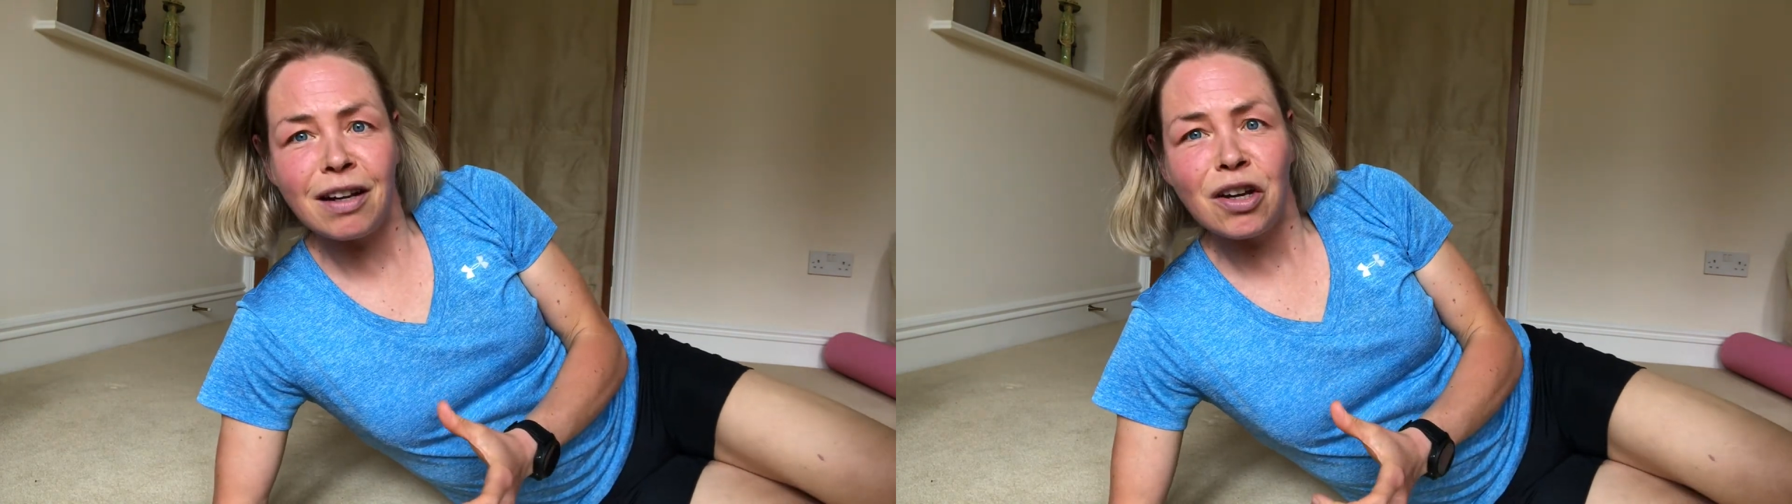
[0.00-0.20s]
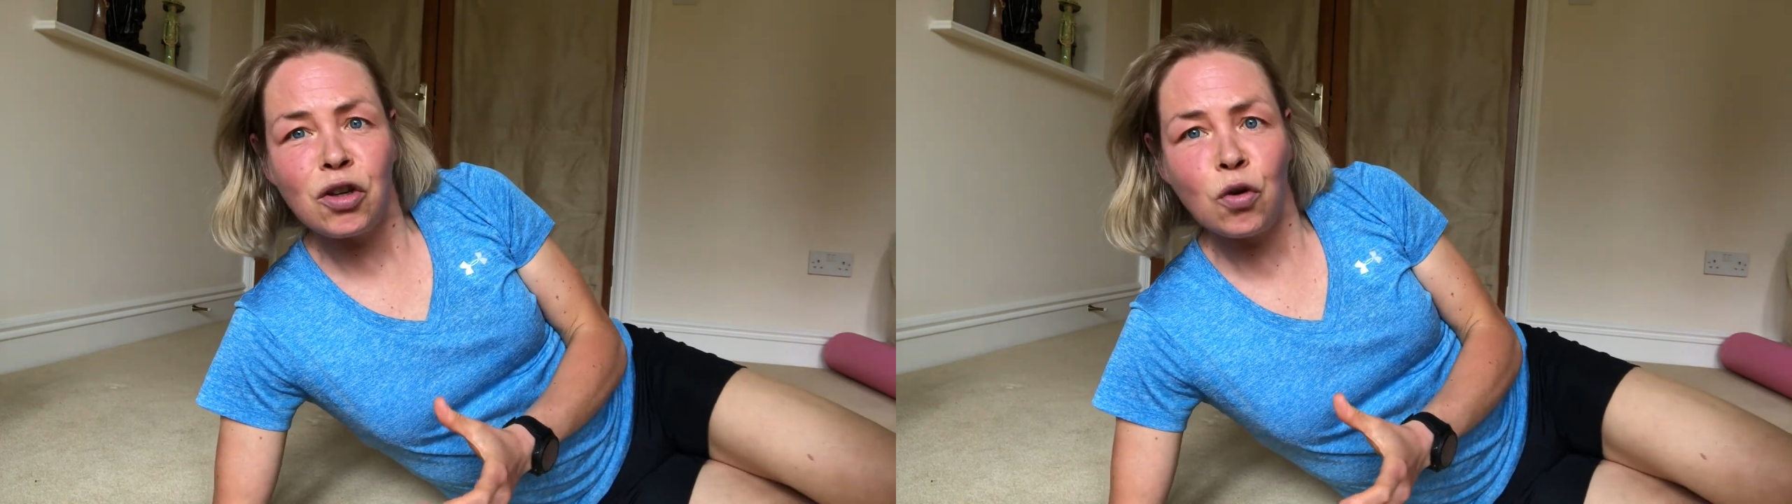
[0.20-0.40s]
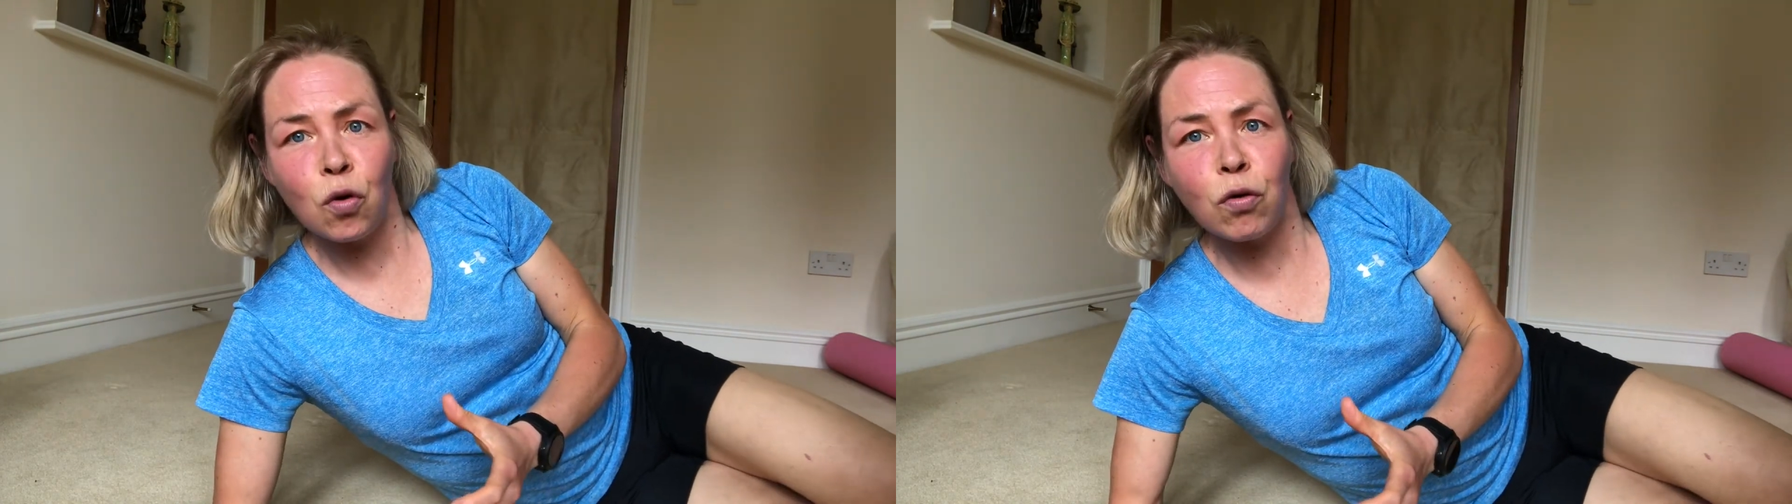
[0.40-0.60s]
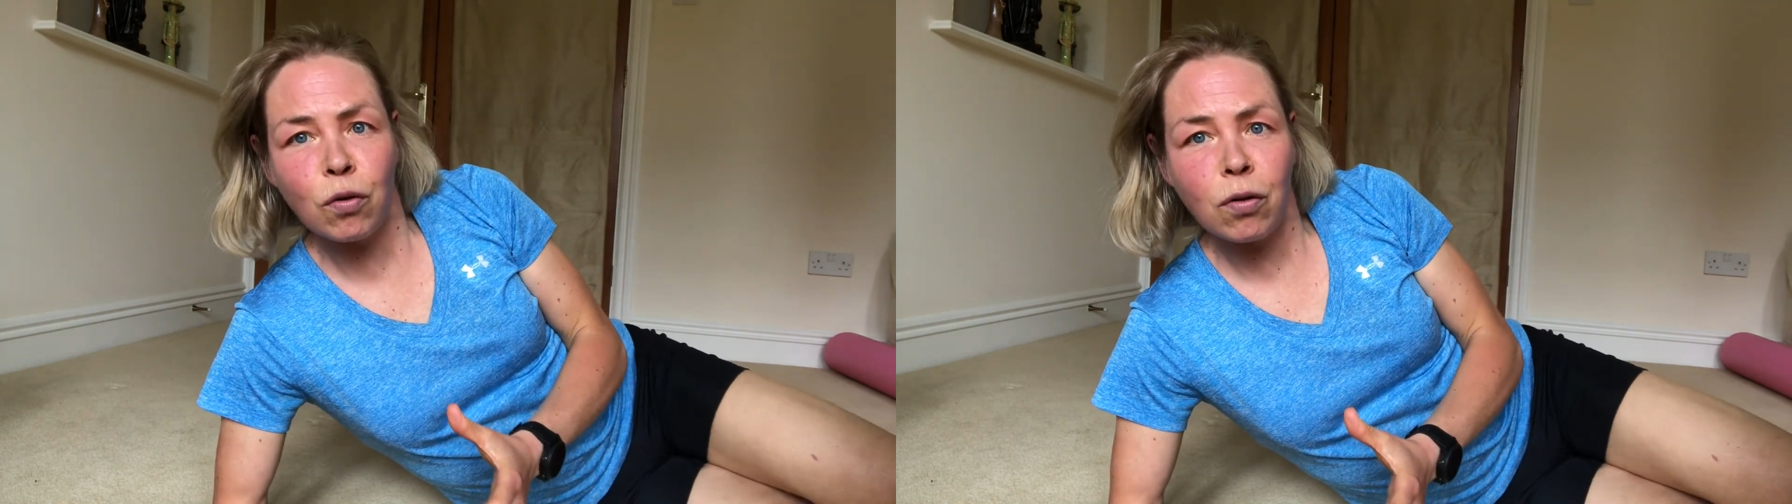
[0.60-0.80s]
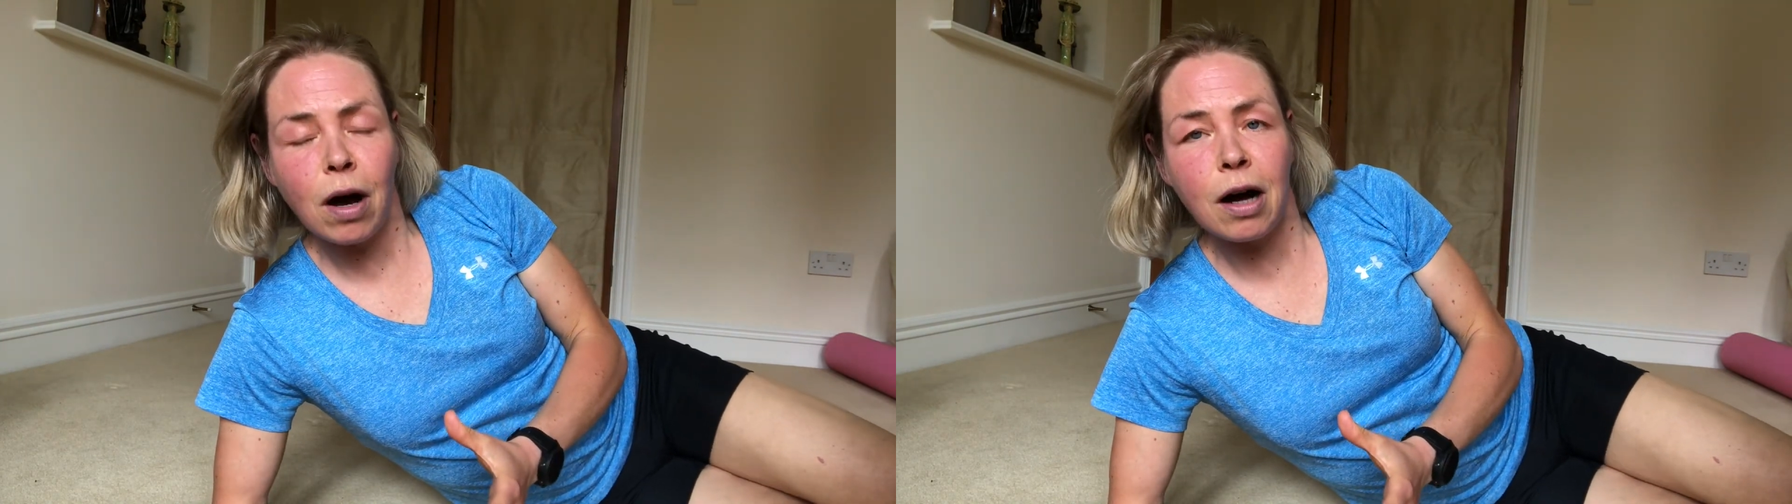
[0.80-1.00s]
your
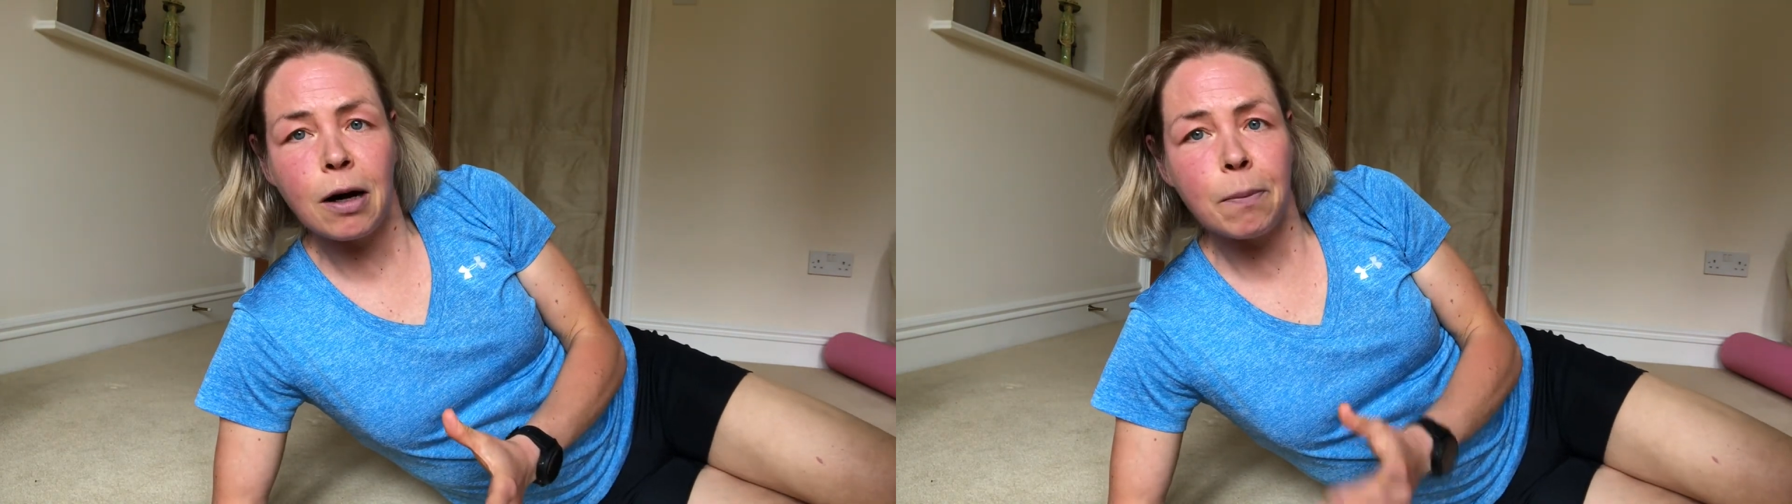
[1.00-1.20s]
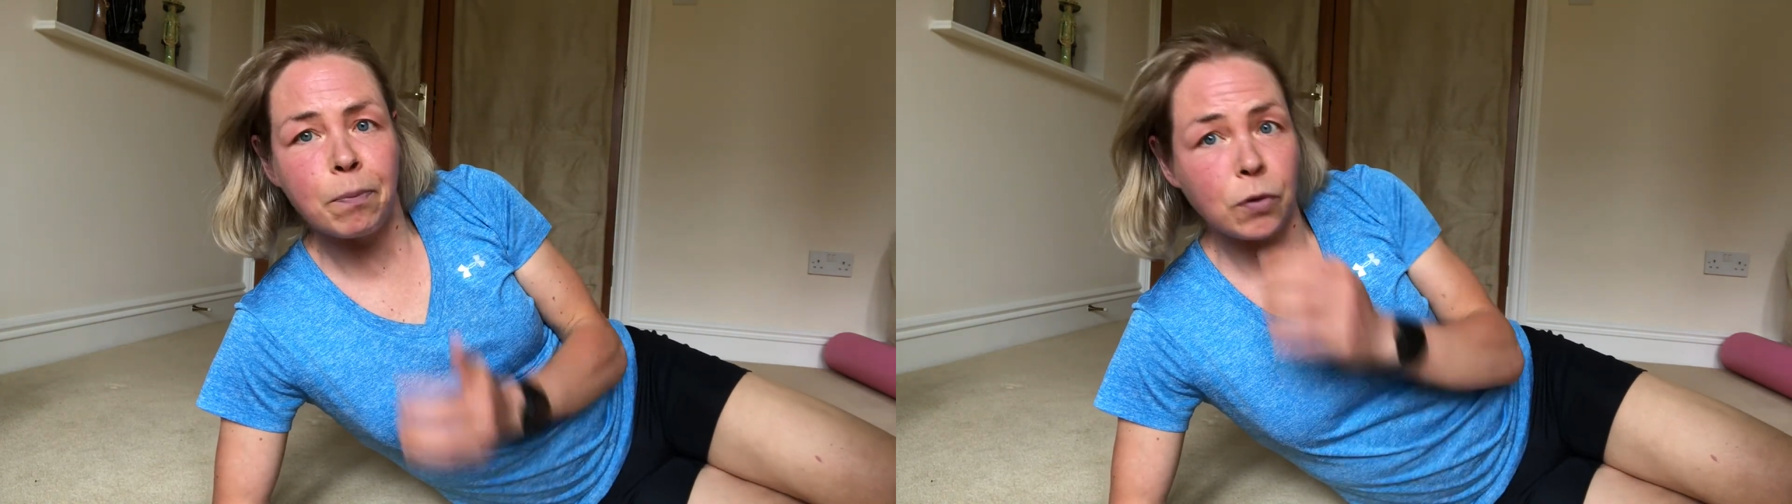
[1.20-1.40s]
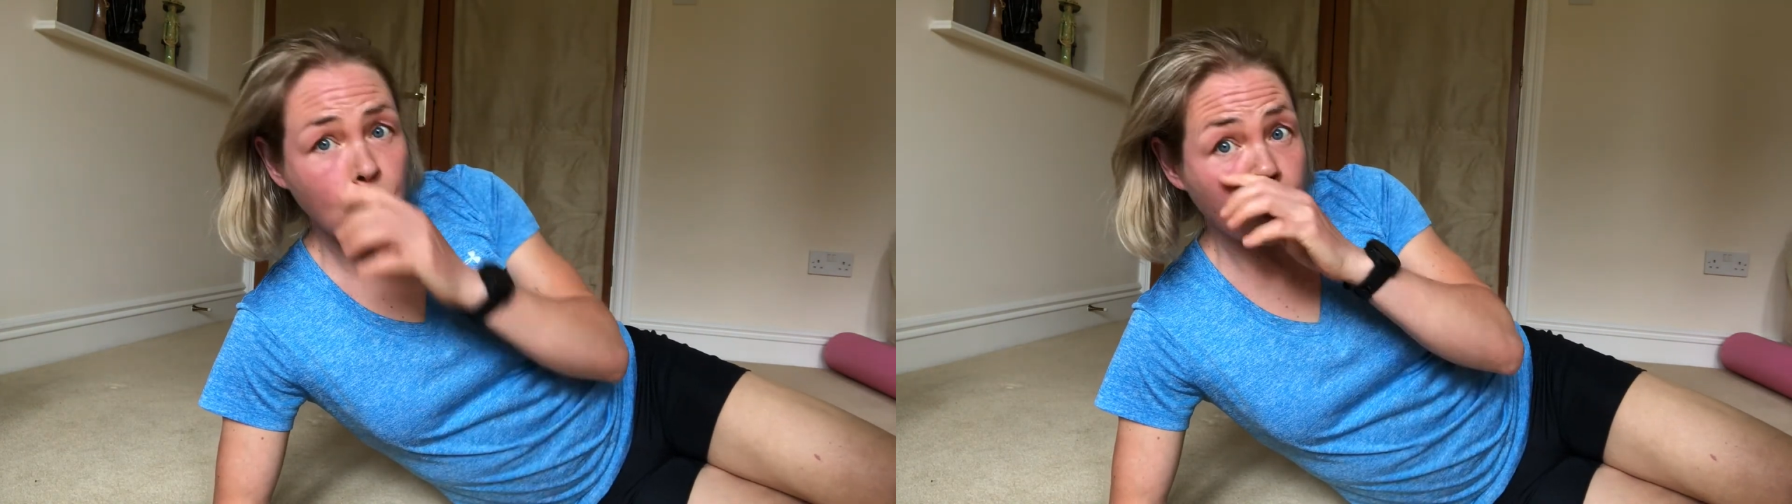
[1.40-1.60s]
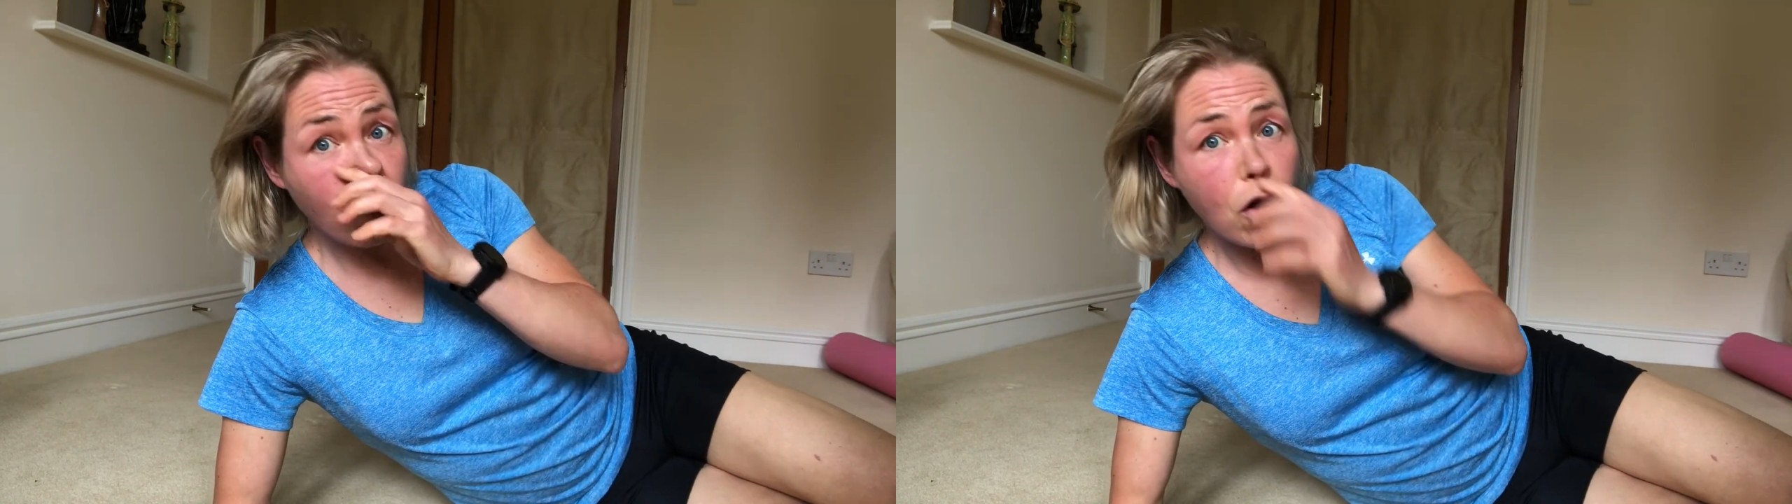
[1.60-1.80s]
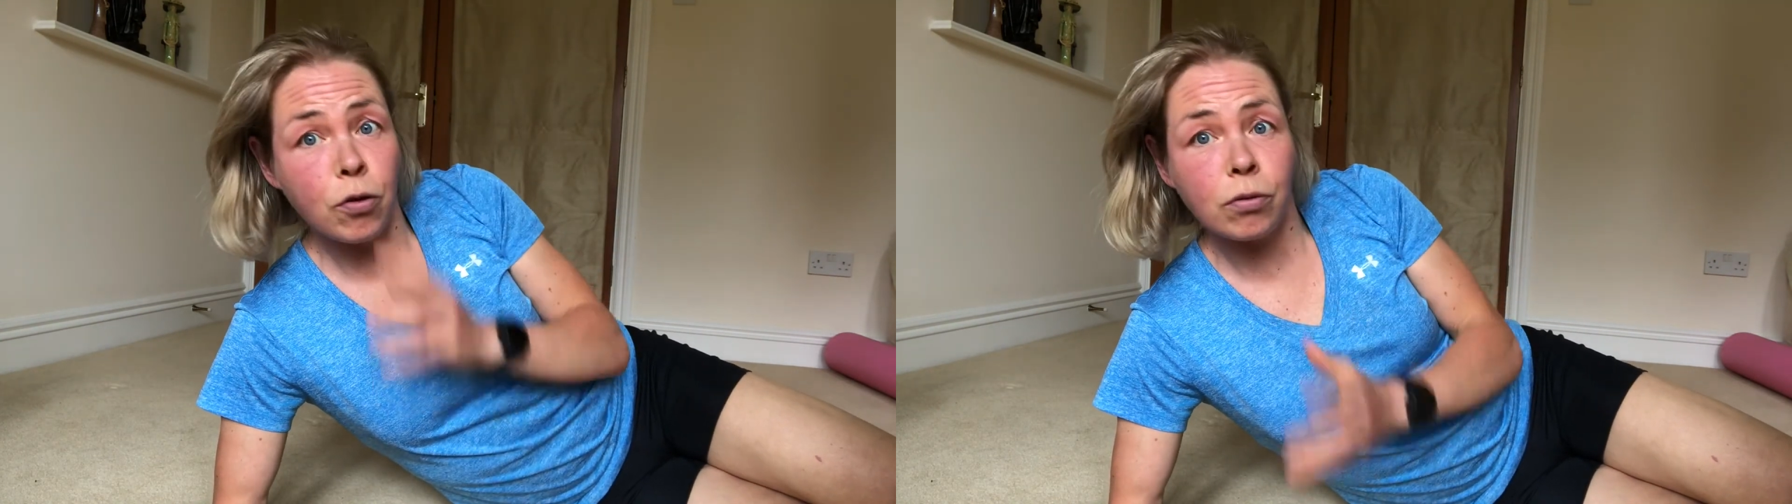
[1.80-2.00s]

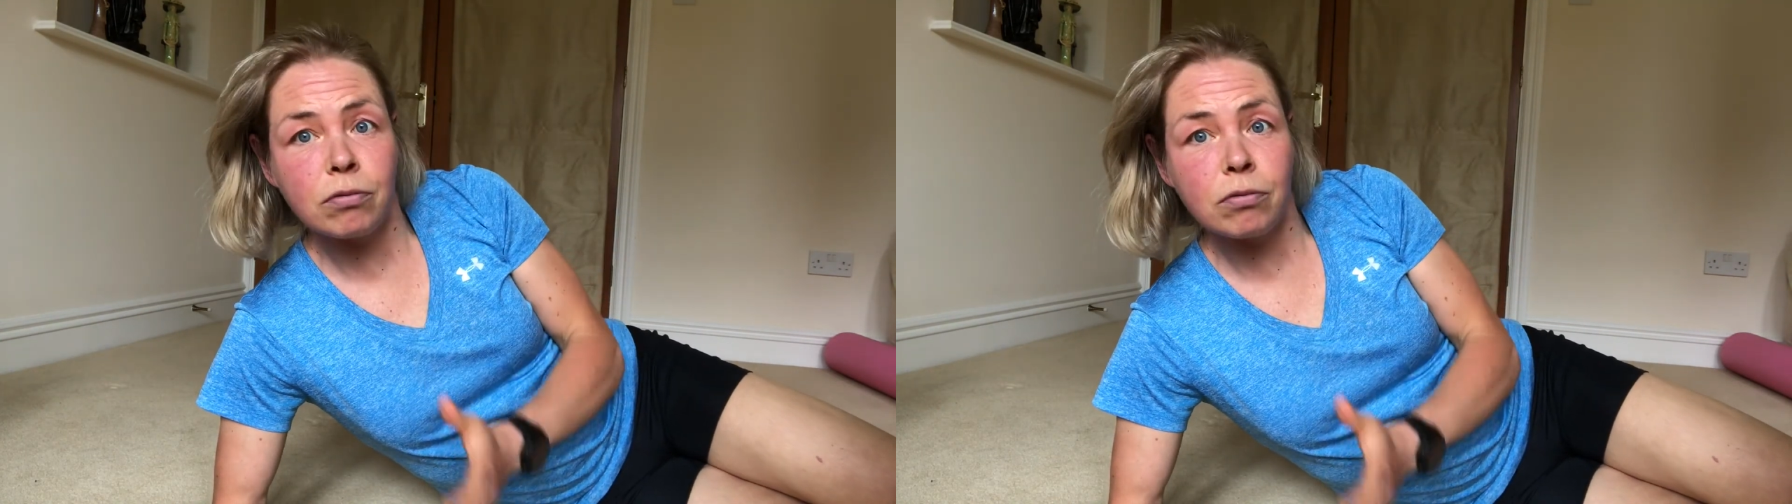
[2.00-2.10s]
own